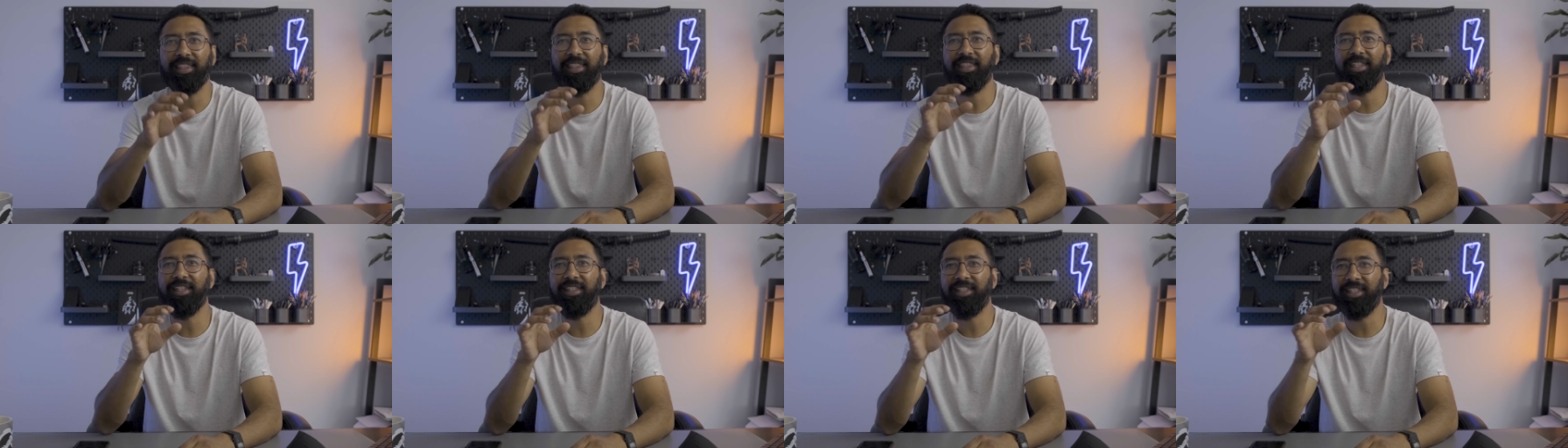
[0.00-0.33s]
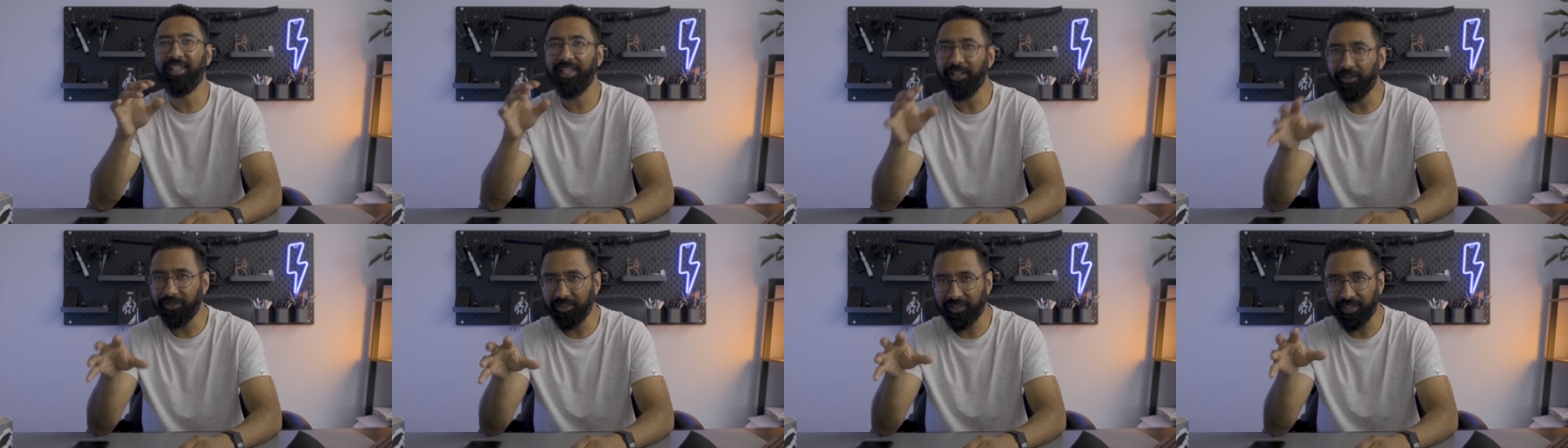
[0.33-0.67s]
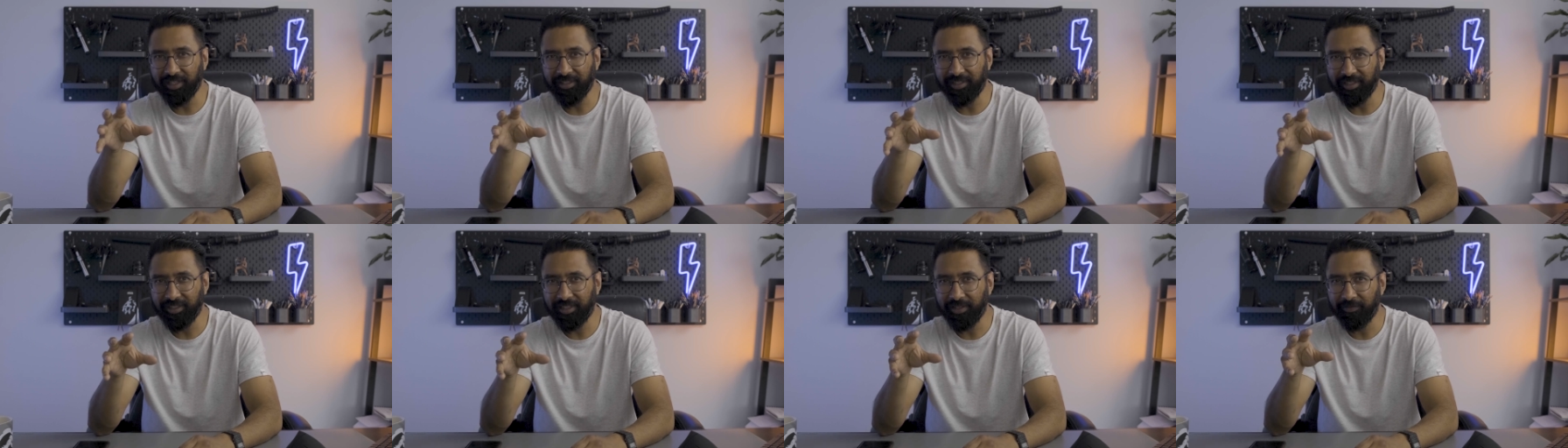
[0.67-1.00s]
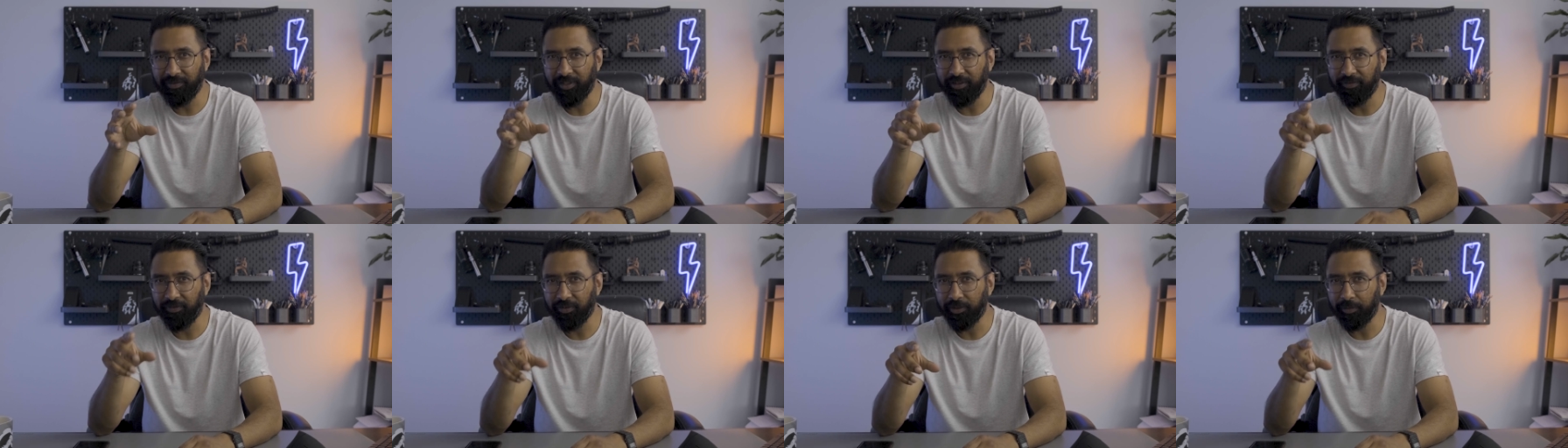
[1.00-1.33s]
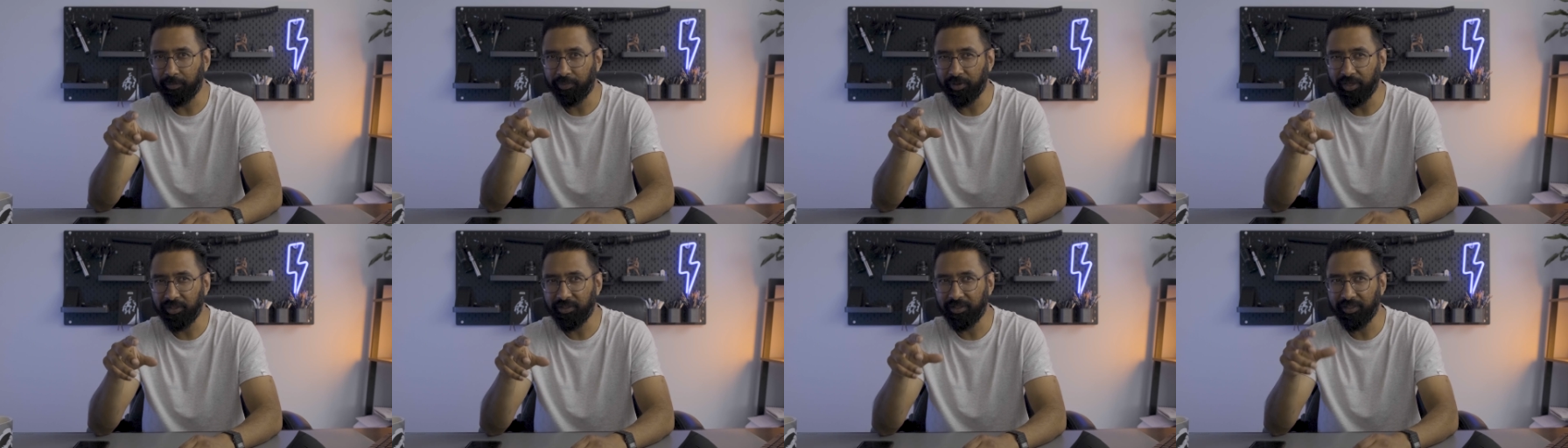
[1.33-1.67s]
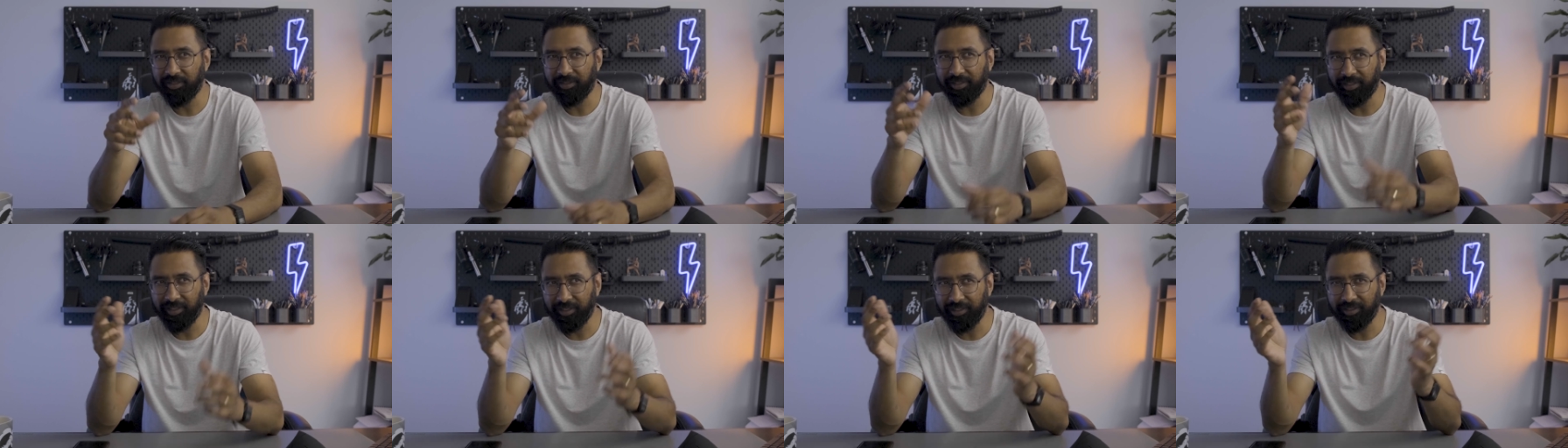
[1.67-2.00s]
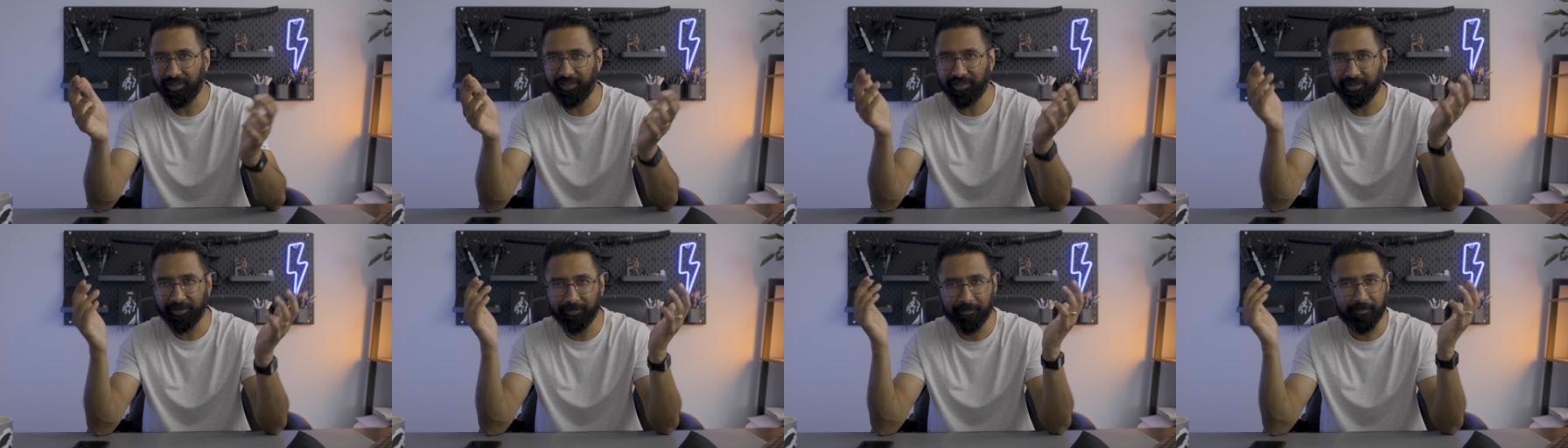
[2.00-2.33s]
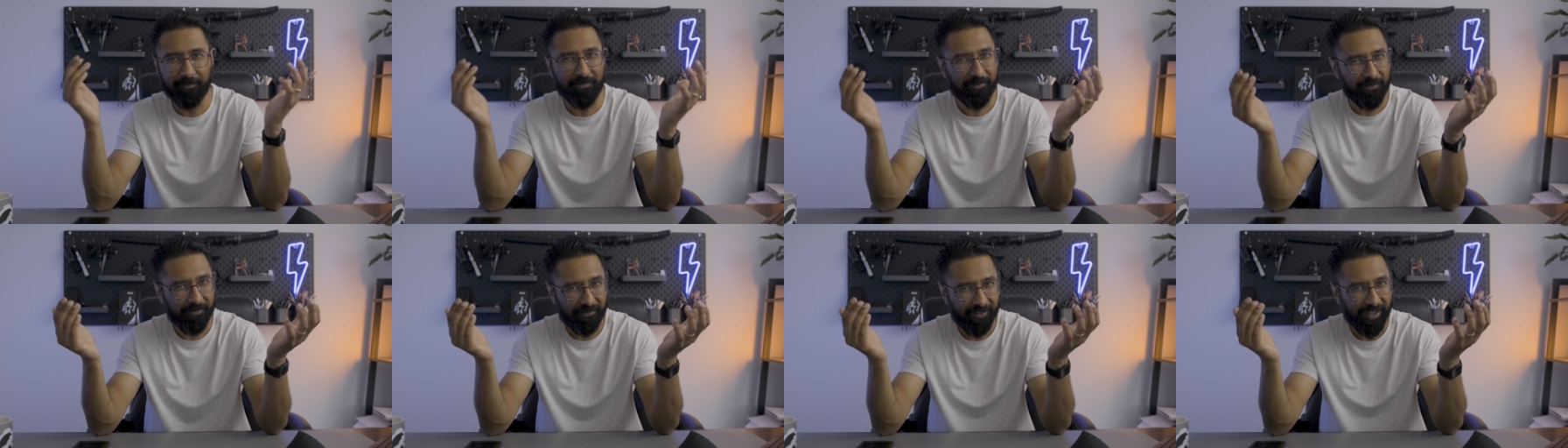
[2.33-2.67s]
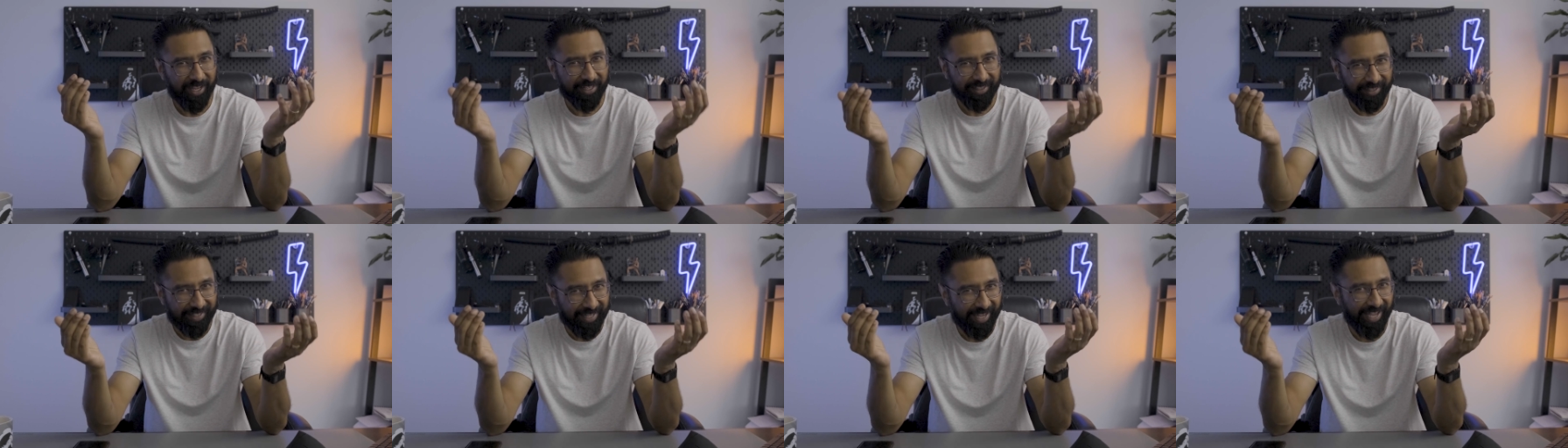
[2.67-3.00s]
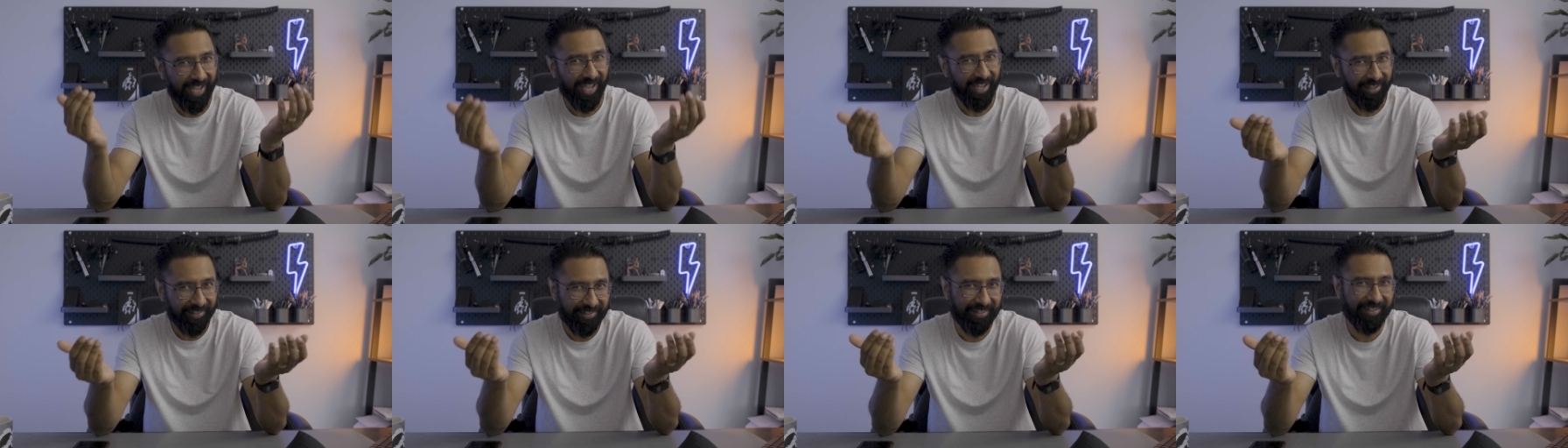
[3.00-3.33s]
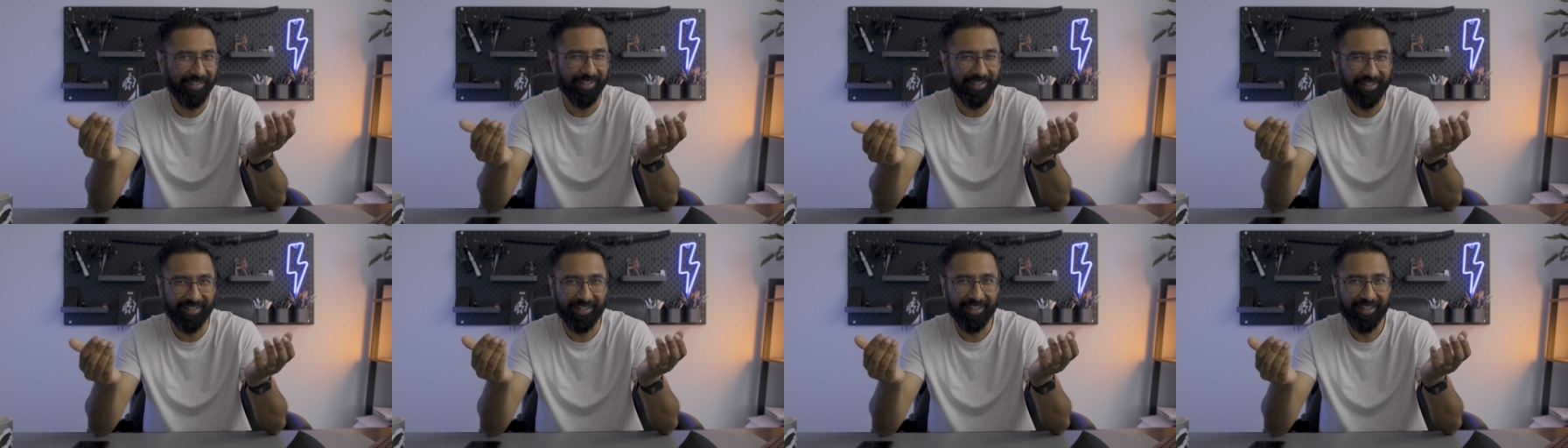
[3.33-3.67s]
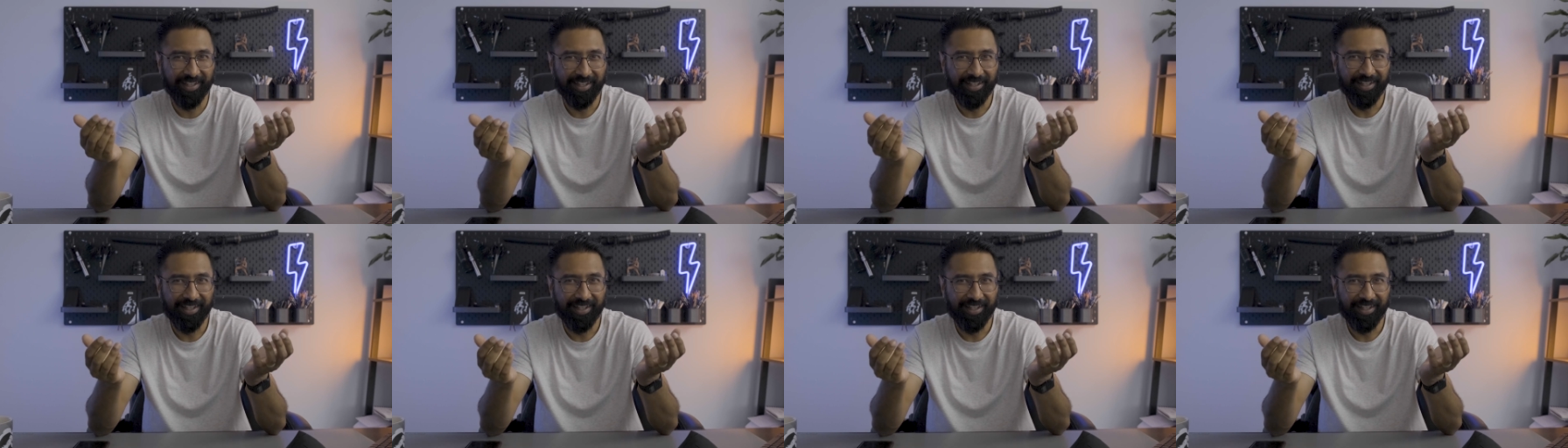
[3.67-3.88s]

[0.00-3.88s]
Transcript: the tilt sensitivity for the brushes is fantastic.